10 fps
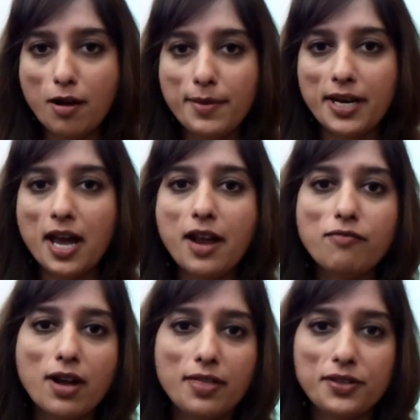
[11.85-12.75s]
ARM, and I
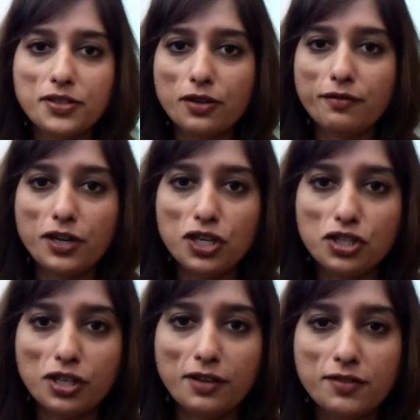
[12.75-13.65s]
run the server
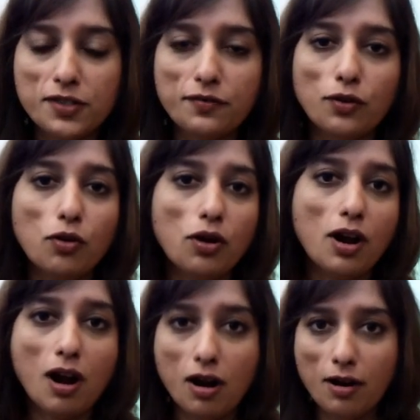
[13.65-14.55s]
initiatives for
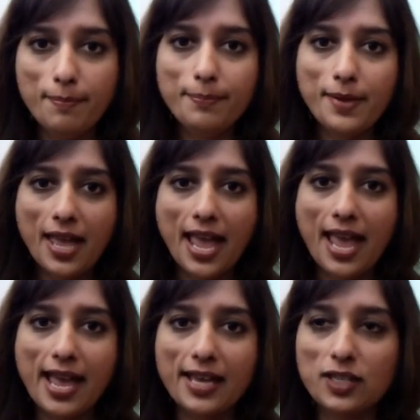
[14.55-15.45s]
ARM.
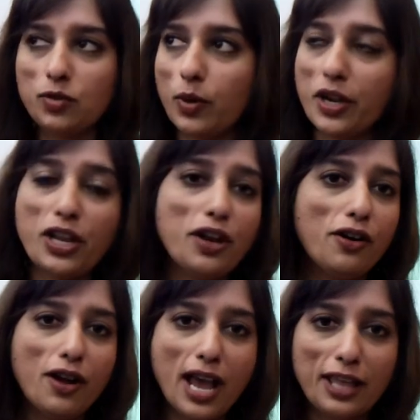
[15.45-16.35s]
And we're
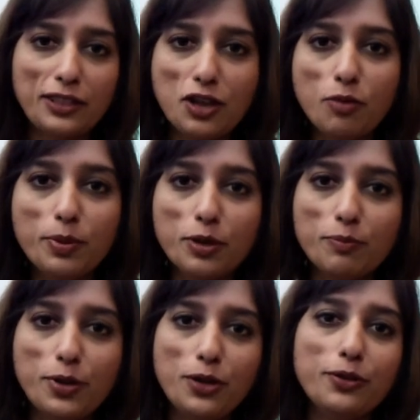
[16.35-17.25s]
here at the Open
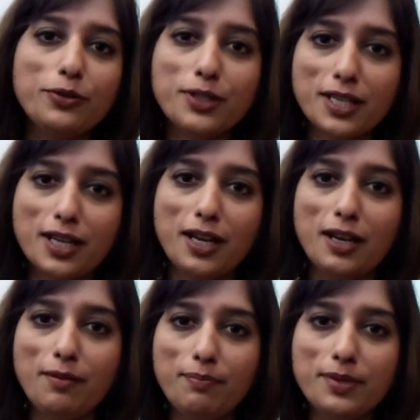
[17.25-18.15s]
Compute
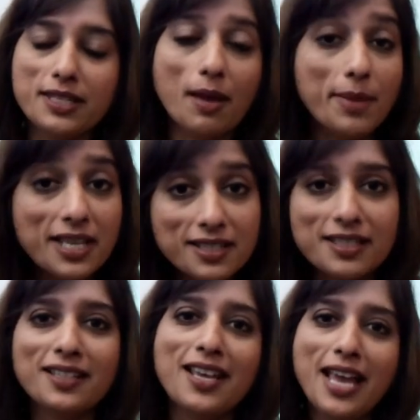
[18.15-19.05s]

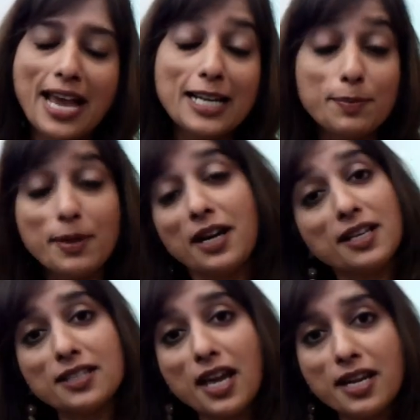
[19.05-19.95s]
Summit, and it's been an
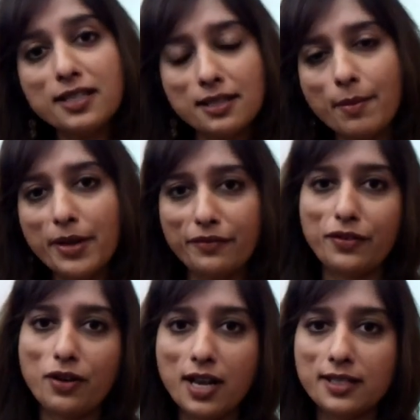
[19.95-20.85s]
exciting summit
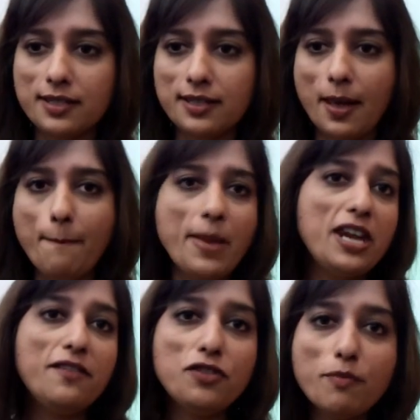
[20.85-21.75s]
for us.
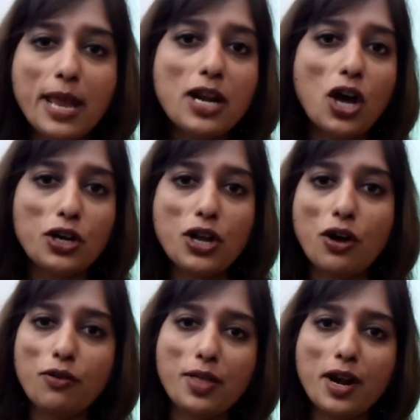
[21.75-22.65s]
Many of you may not
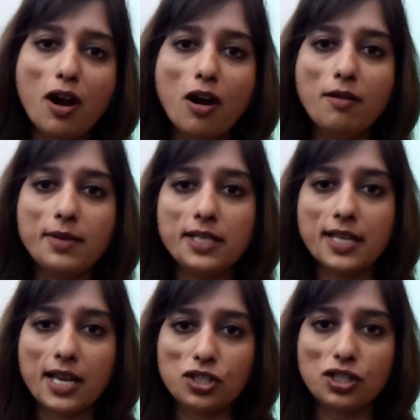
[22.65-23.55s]
know that ARM is
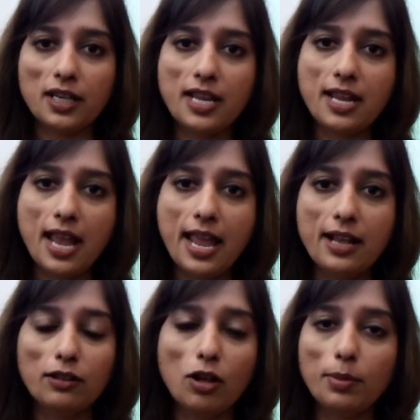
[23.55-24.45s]
actually
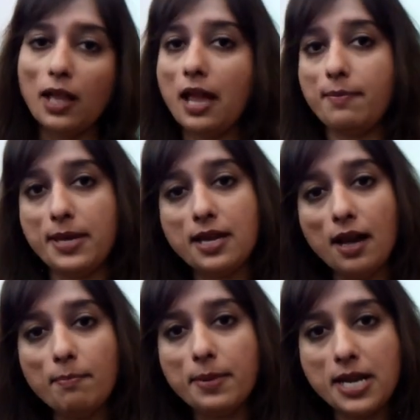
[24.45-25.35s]
a global IP
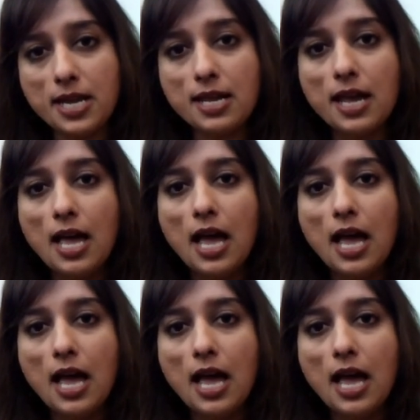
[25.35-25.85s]
company